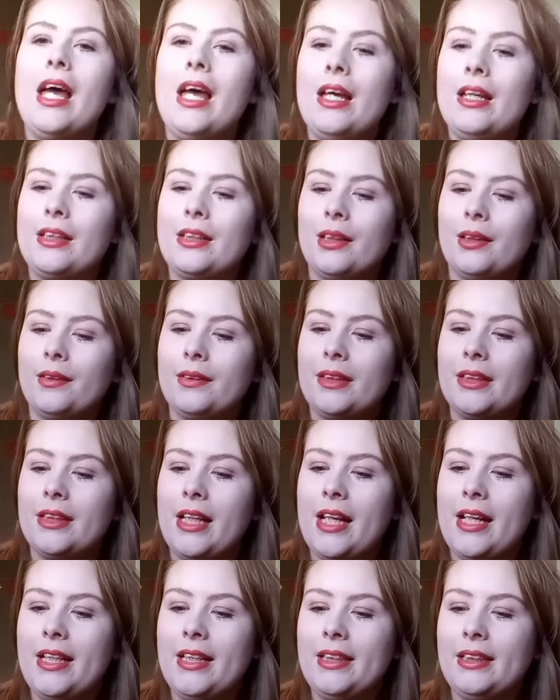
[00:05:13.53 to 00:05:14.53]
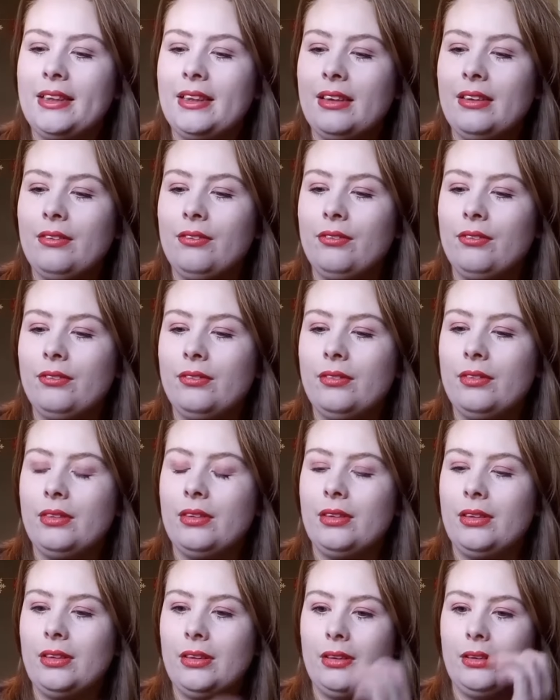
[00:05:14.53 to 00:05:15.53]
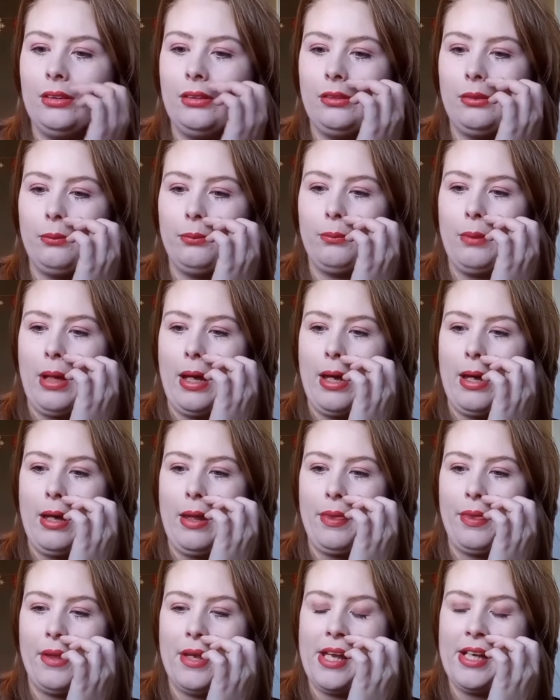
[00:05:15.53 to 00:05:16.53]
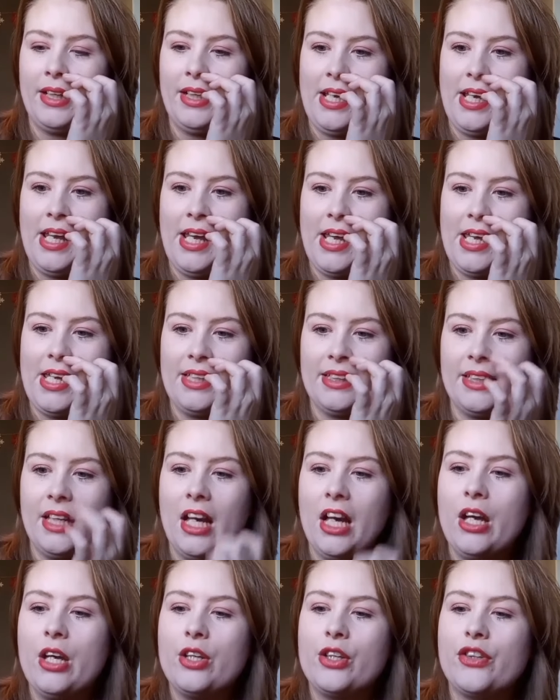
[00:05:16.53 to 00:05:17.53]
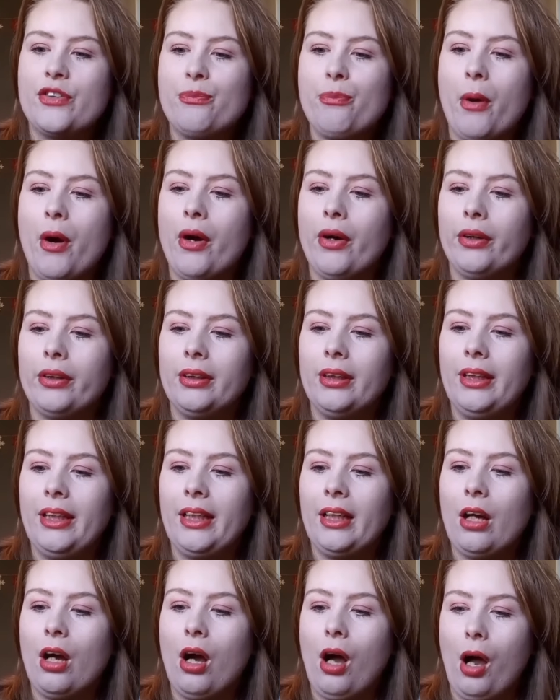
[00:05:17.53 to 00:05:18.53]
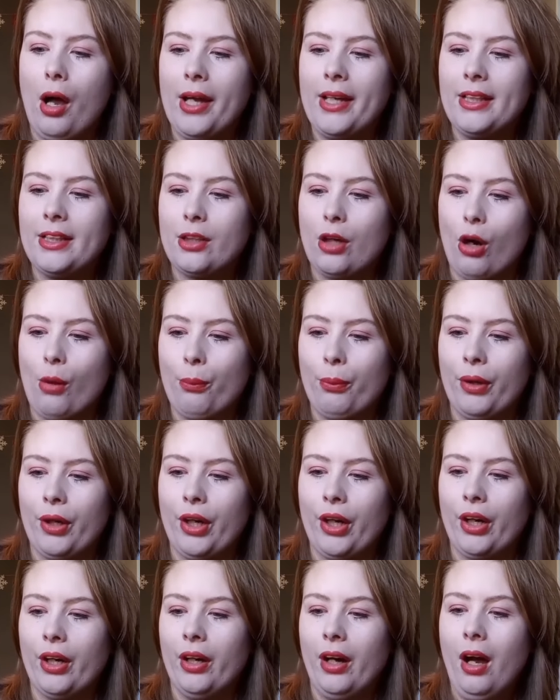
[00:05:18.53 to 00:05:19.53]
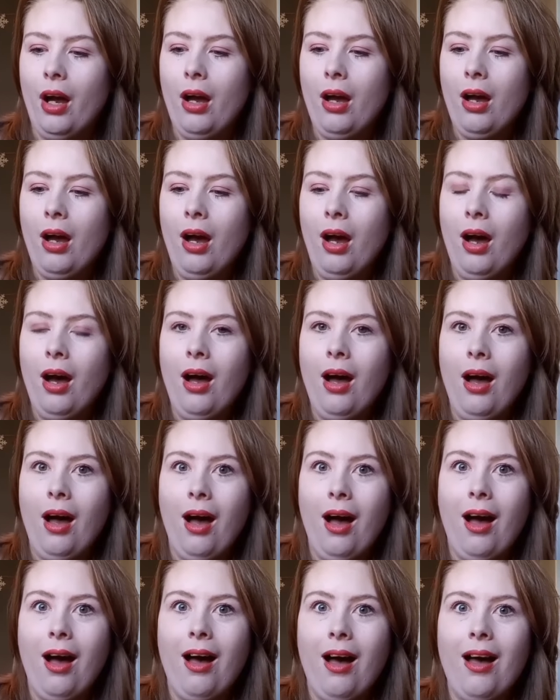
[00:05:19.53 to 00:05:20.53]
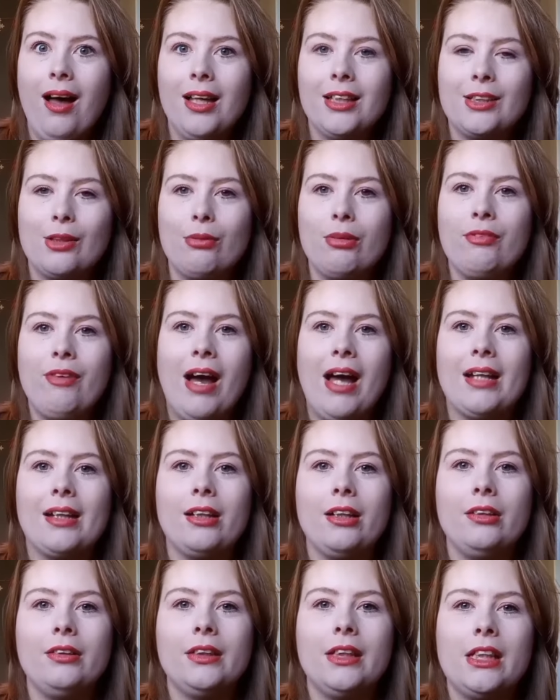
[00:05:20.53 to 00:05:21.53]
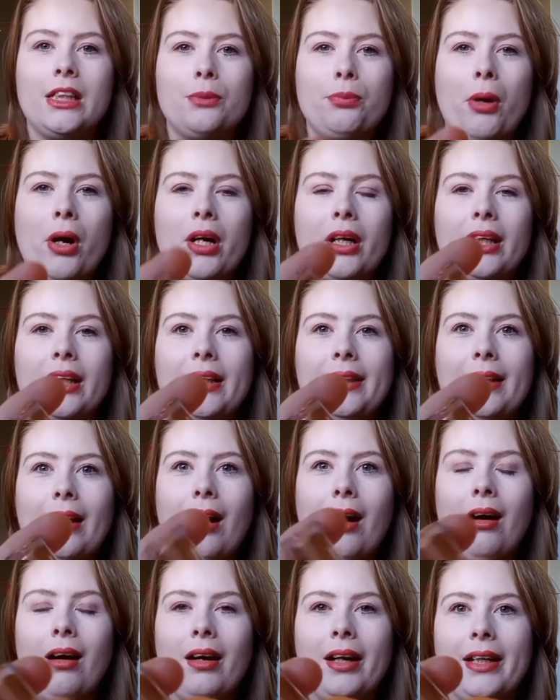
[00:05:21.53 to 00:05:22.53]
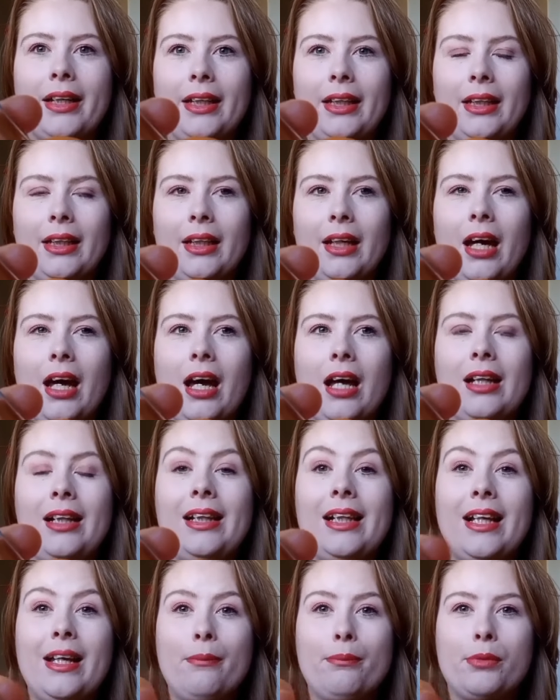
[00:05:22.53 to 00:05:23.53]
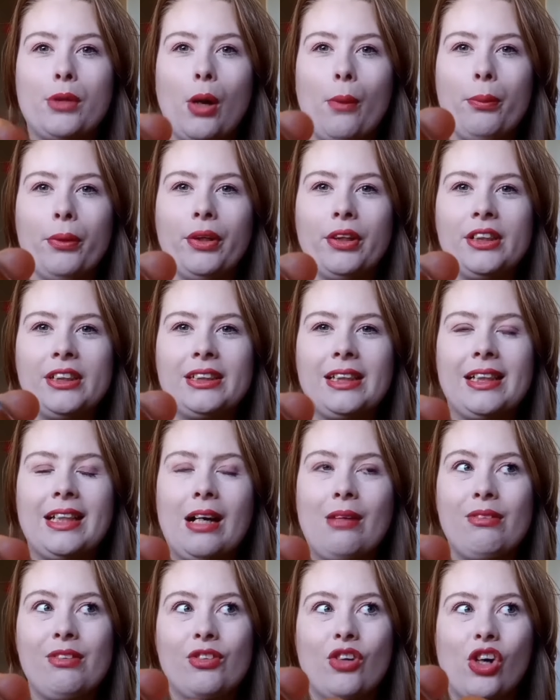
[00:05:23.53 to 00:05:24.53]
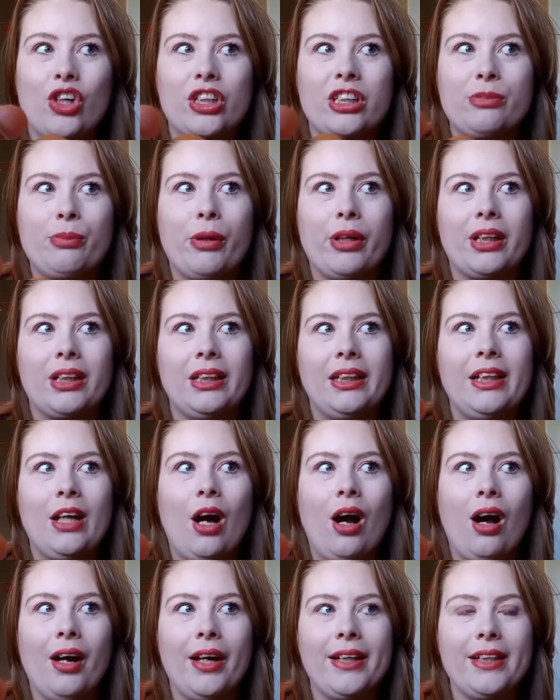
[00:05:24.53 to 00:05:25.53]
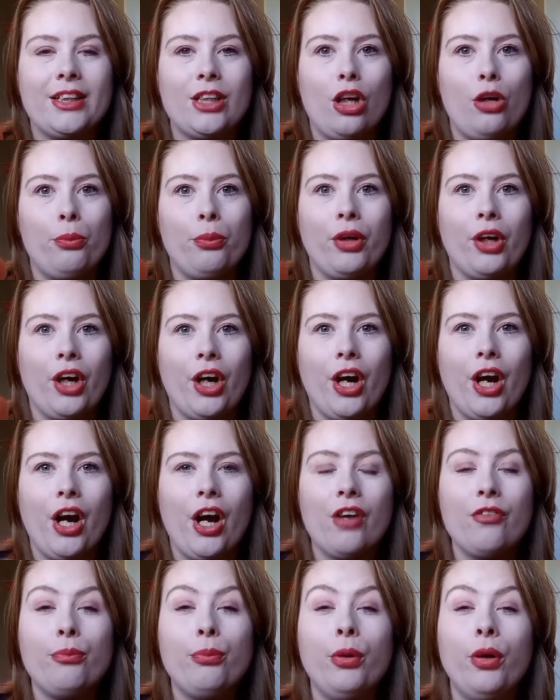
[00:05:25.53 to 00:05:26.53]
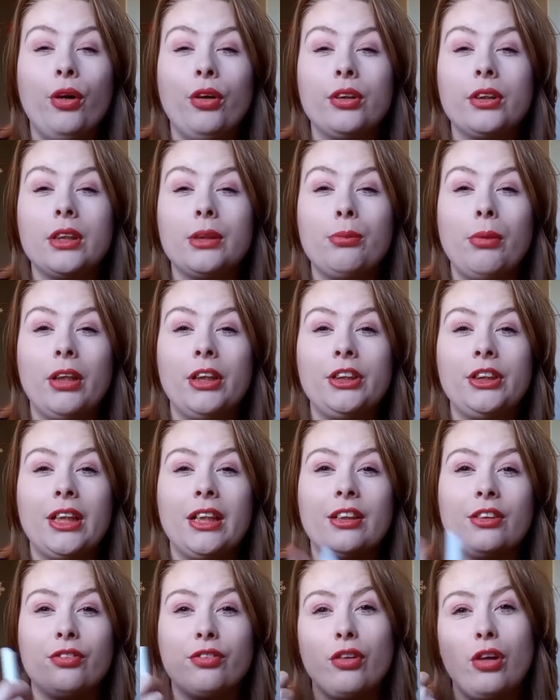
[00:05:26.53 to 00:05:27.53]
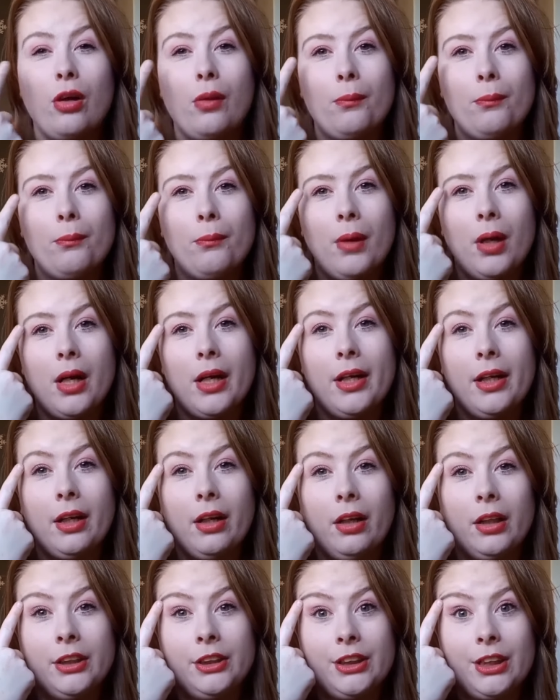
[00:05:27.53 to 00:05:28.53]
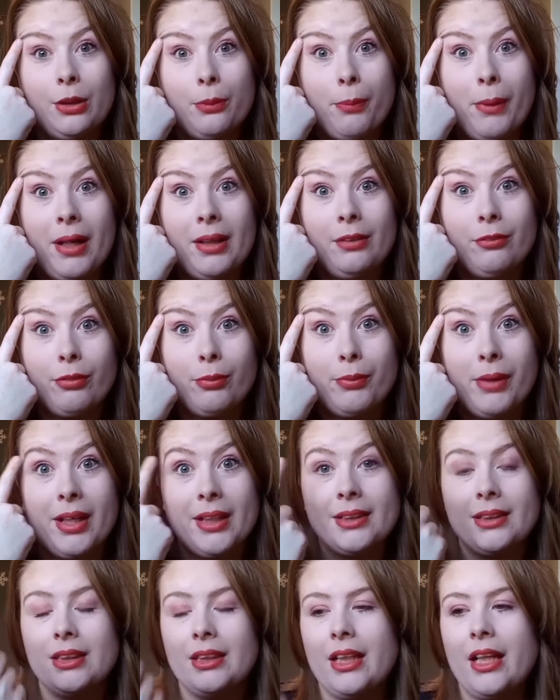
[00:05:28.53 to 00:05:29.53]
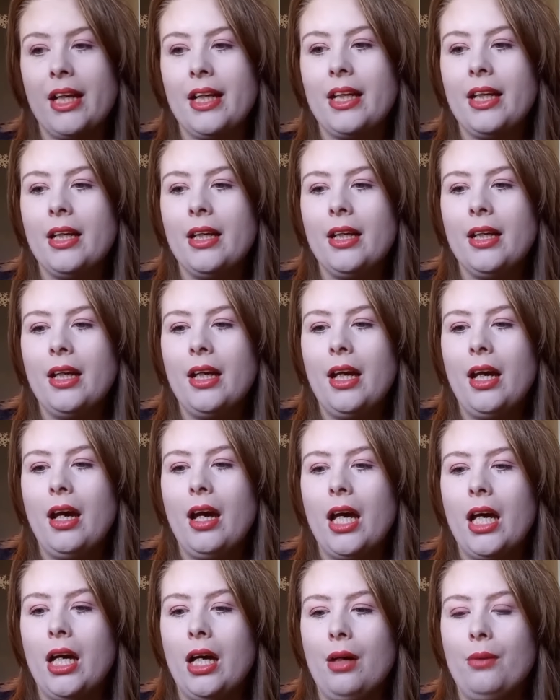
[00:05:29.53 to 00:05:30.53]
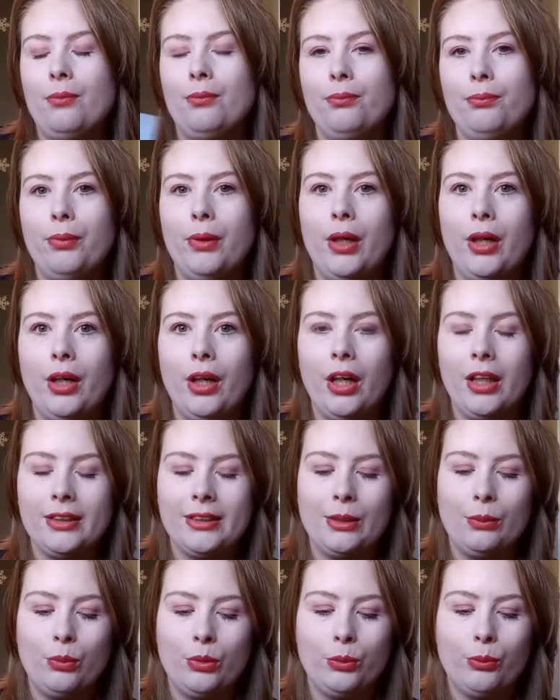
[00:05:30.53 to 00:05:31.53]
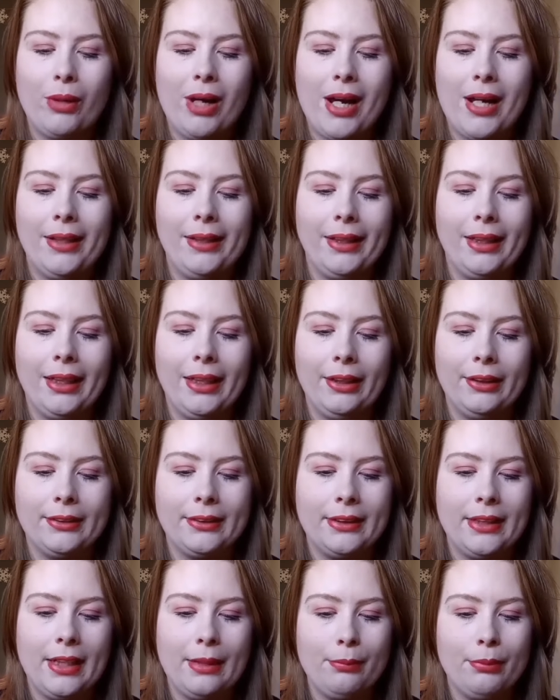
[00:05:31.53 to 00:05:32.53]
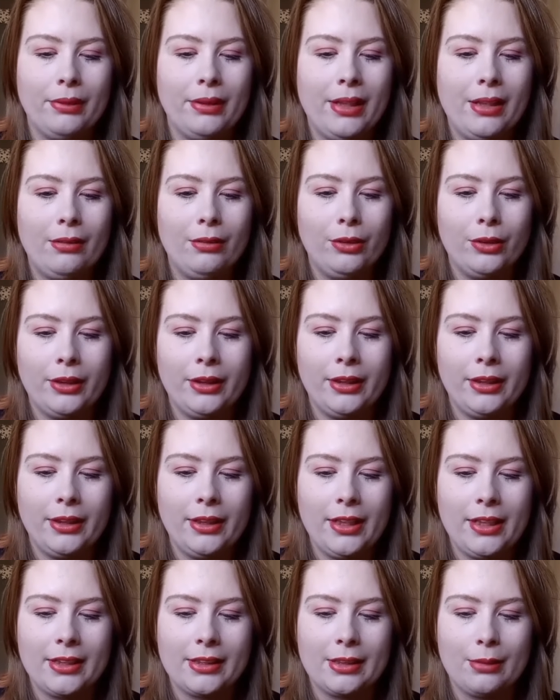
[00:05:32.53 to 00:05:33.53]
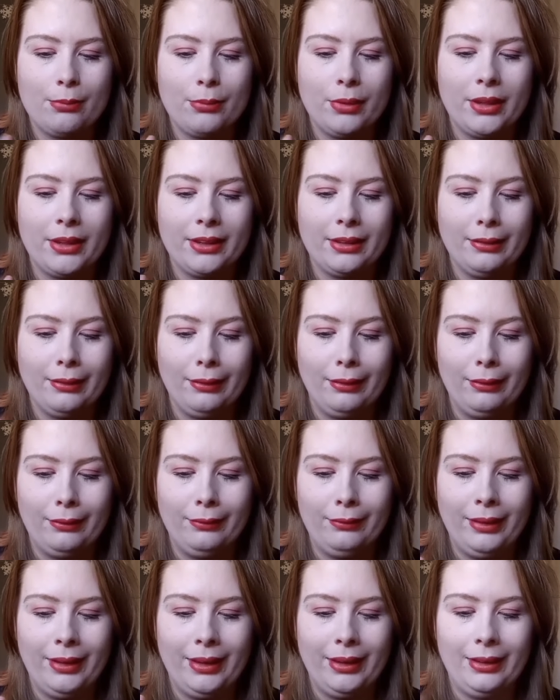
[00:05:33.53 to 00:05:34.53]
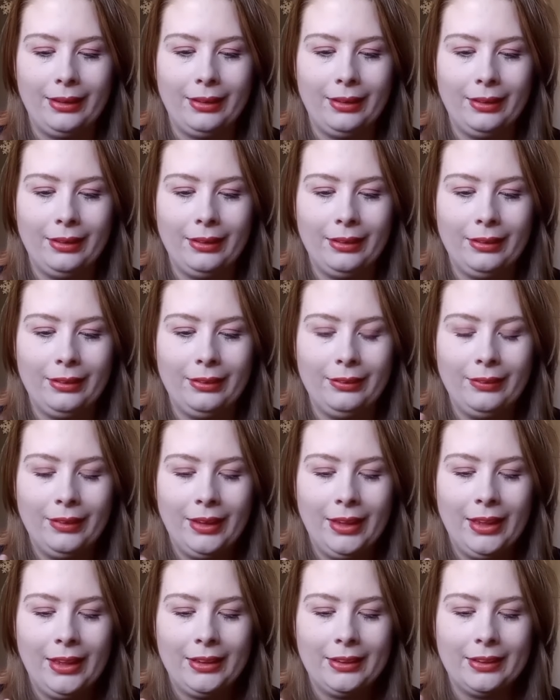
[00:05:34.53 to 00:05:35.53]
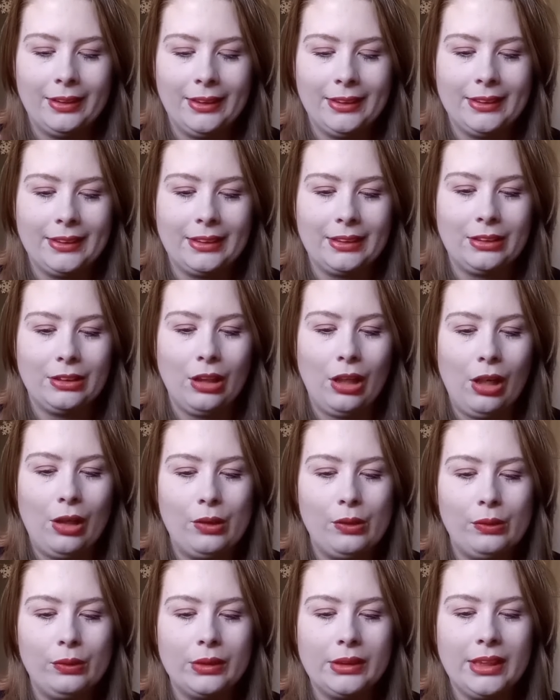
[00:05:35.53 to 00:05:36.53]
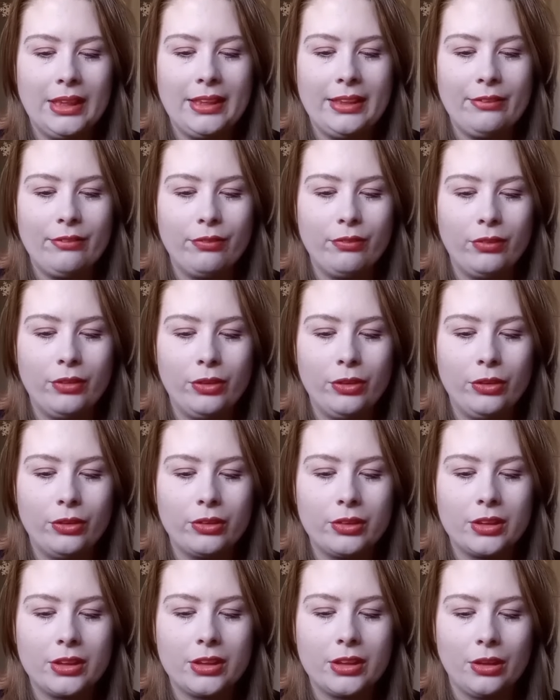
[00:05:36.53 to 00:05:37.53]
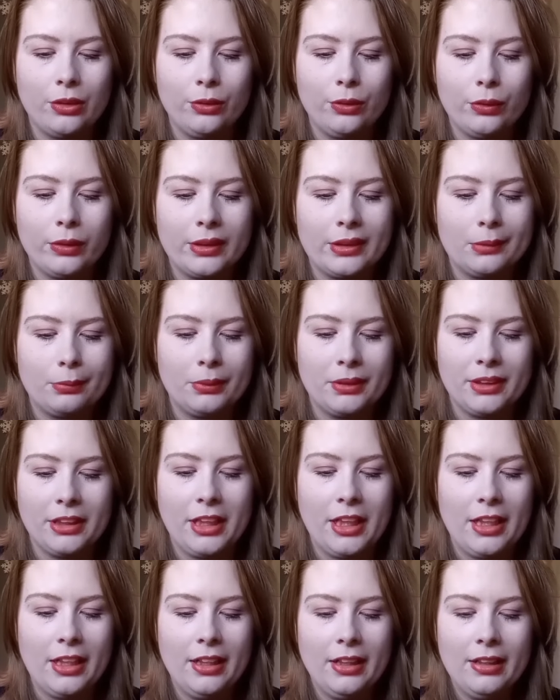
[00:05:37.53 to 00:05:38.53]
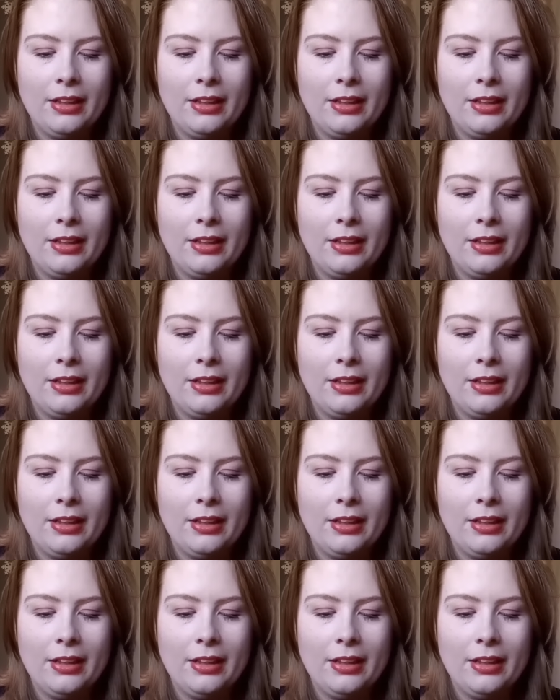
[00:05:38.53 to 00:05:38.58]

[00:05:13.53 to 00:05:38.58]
So today's thing is sparkling eye topper. So we've had loads of sparkly eye lip toppers. Now we've got a sparkly eye topper. I've put onto my shadow from my eyeshadow palette from yesterday. But I didn't want to wear any glitter today. But now looking at this, I'm like, oh, hello. Nice and gold. And it looks so Christmassy.